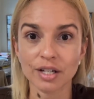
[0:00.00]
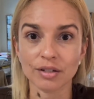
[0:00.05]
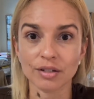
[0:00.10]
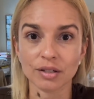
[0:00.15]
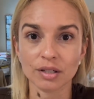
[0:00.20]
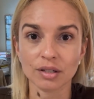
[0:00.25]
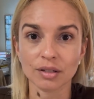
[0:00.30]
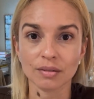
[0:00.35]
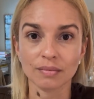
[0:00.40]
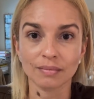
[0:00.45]

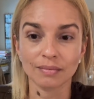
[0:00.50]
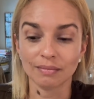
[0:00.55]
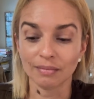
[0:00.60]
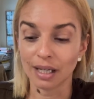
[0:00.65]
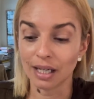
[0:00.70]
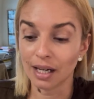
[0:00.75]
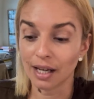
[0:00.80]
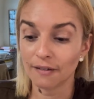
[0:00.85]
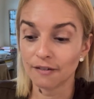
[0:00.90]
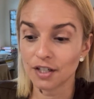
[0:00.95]
my life
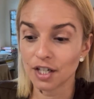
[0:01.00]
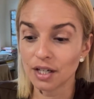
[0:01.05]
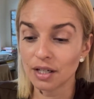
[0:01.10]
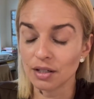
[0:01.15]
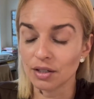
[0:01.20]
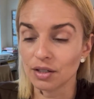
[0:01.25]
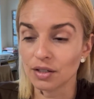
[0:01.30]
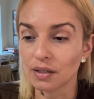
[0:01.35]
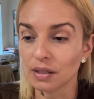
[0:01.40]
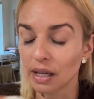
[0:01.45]
changed.
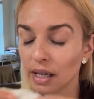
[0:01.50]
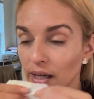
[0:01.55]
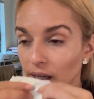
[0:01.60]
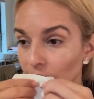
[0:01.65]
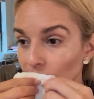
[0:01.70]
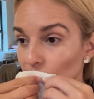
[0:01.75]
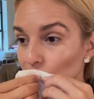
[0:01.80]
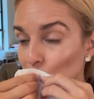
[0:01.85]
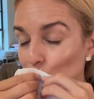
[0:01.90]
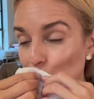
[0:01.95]
My
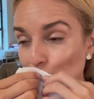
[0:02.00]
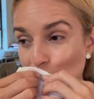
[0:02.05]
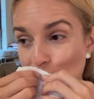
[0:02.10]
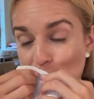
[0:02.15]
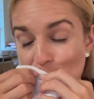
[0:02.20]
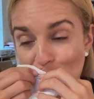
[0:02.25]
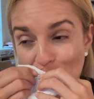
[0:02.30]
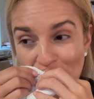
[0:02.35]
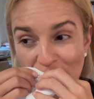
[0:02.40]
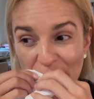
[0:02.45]
life changed.
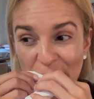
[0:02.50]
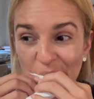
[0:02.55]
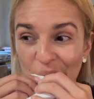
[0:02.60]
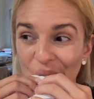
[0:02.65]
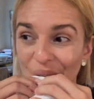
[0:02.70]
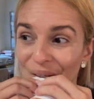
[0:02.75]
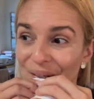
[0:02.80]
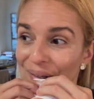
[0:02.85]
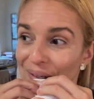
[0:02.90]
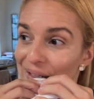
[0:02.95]
Like
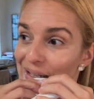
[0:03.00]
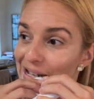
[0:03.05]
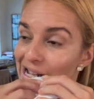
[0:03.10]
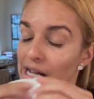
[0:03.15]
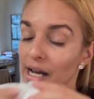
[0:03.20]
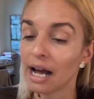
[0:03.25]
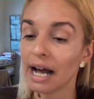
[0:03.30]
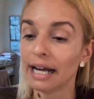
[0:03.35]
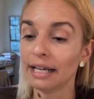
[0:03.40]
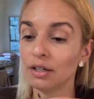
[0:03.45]

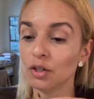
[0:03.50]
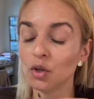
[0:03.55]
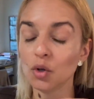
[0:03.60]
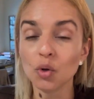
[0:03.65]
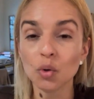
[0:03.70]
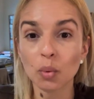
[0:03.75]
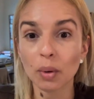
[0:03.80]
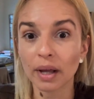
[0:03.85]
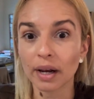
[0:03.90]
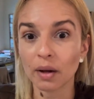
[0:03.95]

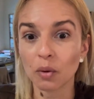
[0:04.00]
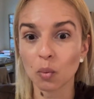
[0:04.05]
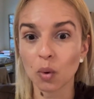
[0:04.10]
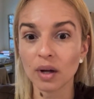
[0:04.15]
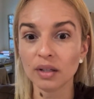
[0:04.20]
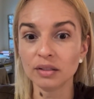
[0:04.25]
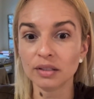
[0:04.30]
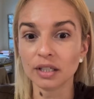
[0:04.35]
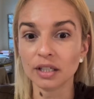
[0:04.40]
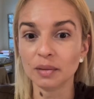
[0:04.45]

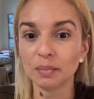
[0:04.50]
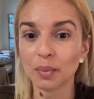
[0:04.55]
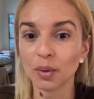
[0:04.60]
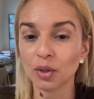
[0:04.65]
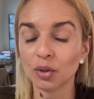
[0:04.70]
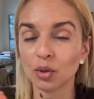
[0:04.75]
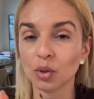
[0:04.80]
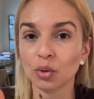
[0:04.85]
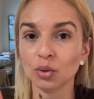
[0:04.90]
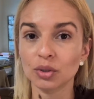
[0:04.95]
I knew what
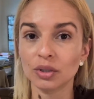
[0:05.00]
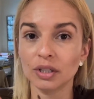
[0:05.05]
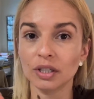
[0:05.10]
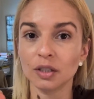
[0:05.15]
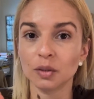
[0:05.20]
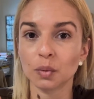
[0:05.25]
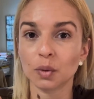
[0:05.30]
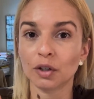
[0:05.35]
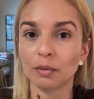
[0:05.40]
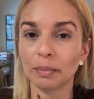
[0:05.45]
I
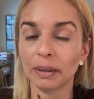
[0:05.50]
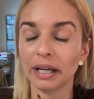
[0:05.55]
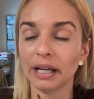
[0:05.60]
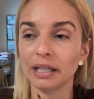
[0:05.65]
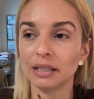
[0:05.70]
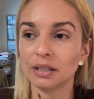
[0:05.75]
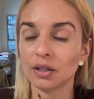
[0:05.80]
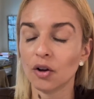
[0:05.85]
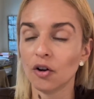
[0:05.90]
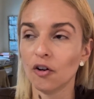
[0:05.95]
wanted, but
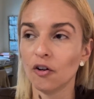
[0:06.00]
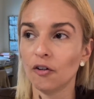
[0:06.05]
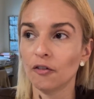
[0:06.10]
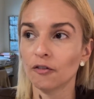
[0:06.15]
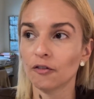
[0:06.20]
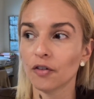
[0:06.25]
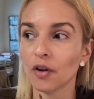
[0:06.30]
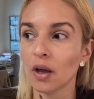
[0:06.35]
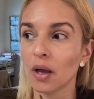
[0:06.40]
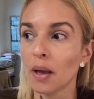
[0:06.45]
those things were
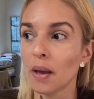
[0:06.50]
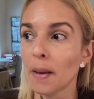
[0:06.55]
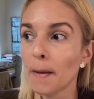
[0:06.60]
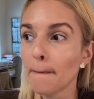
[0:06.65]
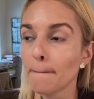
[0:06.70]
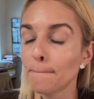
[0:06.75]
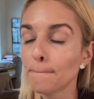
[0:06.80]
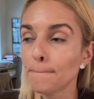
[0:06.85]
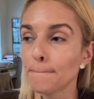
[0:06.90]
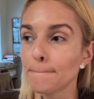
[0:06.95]
based
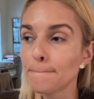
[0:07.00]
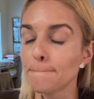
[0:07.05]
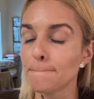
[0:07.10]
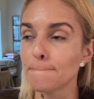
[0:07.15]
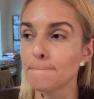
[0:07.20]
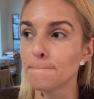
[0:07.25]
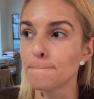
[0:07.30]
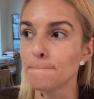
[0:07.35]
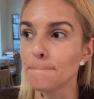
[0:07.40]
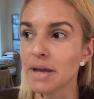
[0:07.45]
on
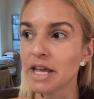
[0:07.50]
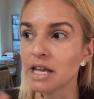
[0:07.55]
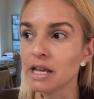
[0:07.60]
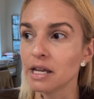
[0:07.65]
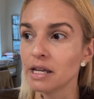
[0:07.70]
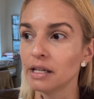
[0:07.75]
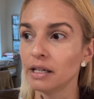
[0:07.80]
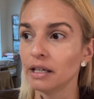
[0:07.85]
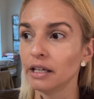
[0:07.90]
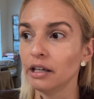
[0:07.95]

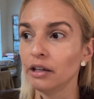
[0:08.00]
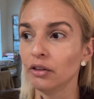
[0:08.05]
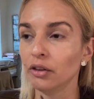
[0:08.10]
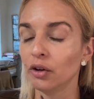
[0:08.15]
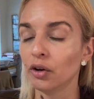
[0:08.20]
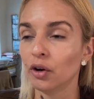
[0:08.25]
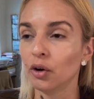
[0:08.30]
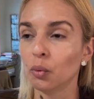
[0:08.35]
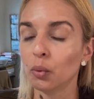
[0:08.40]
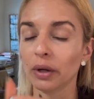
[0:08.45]

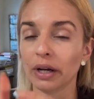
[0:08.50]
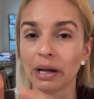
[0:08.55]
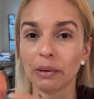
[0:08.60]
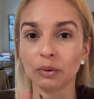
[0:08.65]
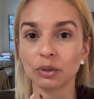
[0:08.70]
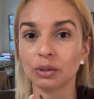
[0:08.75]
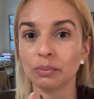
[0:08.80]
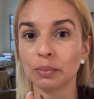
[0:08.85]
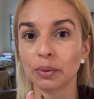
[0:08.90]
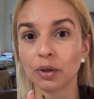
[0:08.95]
me
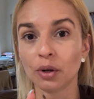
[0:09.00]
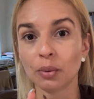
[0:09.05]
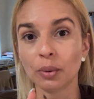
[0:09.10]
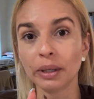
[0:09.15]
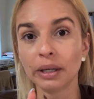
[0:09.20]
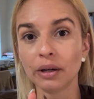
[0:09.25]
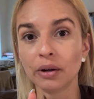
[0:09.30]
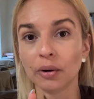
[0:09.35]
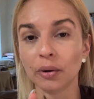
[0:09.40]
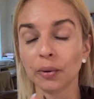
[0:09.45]
either
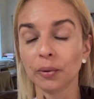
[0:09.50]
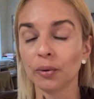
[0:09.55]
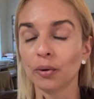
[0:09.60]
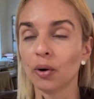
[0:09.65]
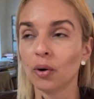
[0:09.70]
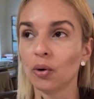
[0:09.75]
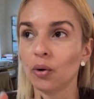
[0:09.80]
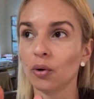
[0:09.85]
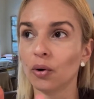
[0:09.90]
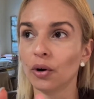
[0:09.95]
when I was in
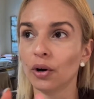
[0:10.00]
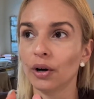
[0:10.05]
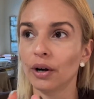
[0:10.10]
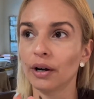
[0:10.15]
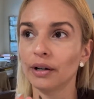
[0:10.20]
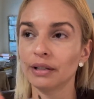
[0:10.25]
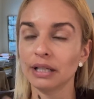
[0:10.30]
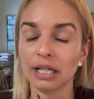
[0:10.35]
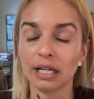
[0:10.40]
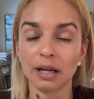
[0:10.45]
Puerto
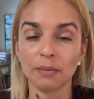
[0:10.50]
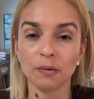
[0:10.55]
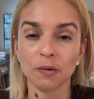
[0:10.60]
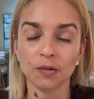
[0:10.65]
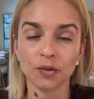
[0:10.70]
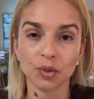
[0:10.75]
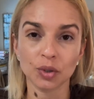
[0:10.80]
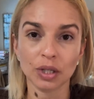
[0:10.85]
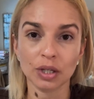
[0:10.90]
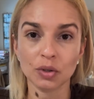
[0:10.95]
Rico
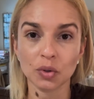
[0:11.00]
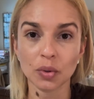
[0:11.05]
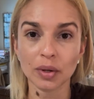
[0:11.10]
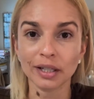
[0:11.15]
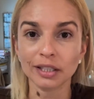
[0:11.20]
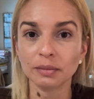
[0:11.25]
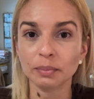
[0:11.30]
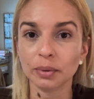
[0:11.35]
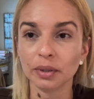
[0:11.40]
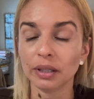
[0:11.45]
or
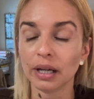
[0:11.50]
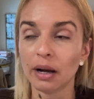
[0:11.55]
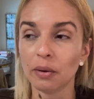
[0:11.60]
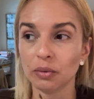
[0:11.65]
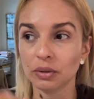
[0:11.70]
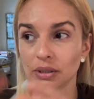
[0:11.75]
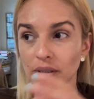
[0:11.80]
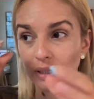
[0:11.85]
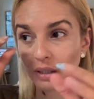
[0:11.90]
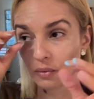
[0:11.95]
then I moved to
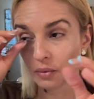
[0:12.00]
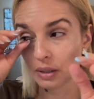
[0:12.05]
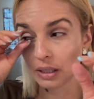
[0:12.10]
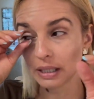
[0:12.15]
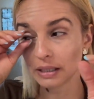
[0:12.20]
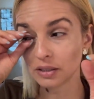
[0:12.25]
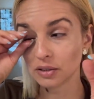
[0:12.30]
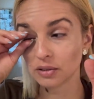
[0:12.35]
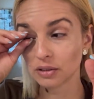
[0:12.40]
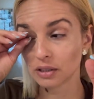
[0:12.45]
the US,
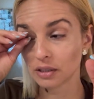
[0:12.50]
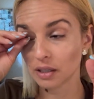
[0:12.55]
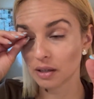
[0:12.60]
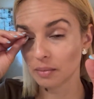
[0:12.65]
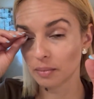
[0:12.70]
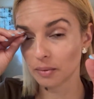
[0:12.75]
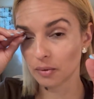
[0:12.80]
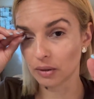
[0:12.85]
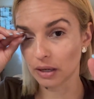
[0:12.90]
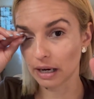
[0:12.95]
but I was in
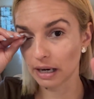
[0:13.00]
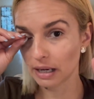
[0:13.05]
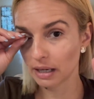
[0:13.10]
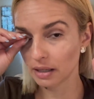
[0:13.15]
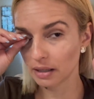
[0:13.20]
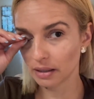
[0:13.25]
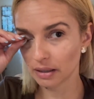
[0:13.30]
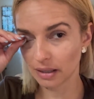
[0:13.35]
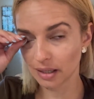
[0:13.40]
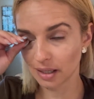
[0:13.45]
a
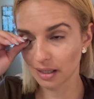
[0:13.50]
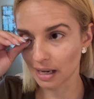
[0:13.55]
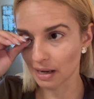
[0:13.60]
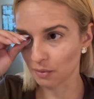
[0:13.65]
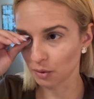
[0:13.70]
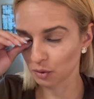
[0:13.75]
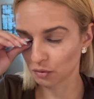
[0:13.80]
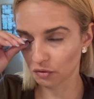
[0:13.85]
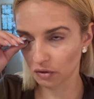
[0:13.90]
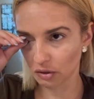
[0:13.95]
relationship,
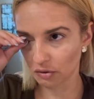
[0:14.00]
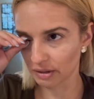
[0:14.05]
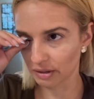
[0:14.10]
right?